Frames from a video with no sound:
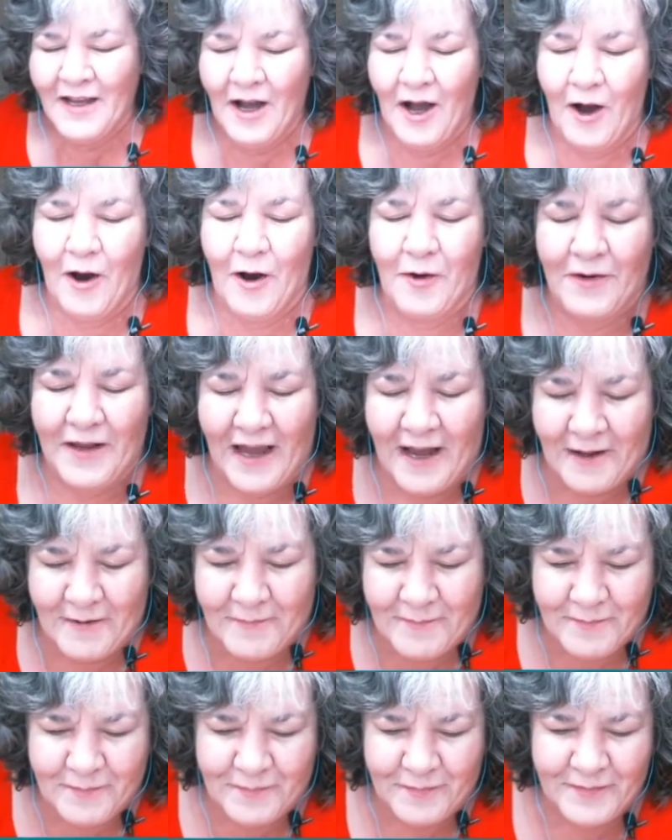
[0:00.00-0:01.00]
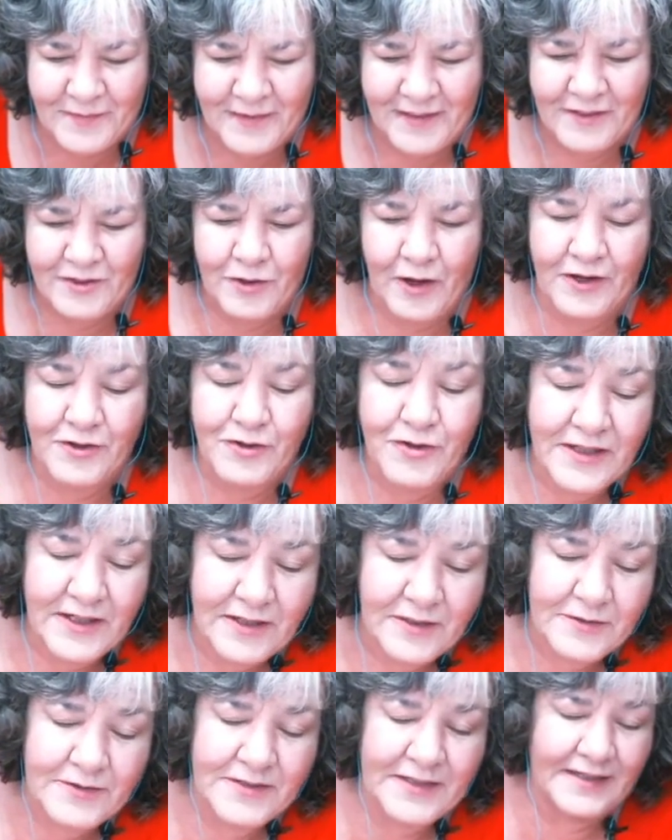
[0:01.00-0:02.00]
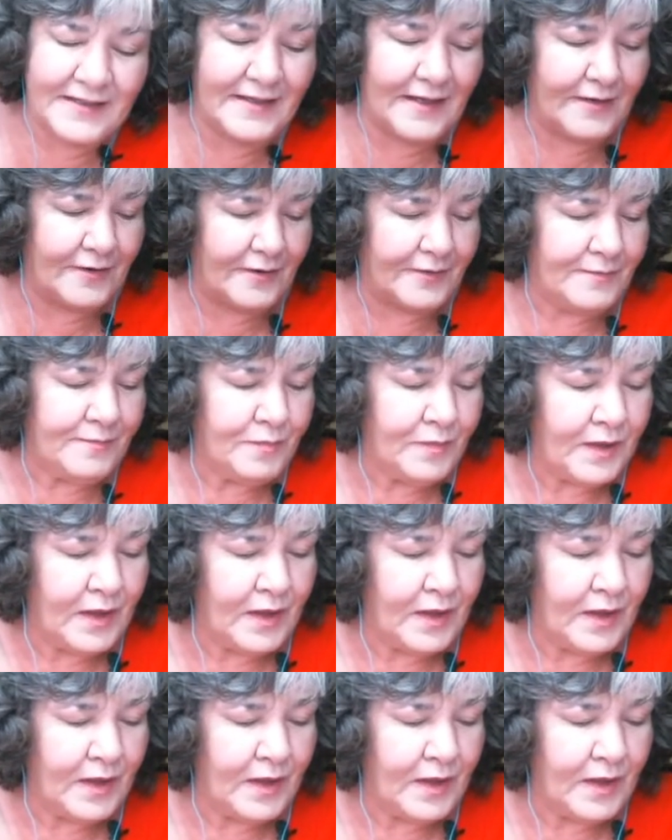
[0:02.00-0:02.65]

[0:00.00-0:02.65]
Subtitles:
Oh yeah. So I try to use things that are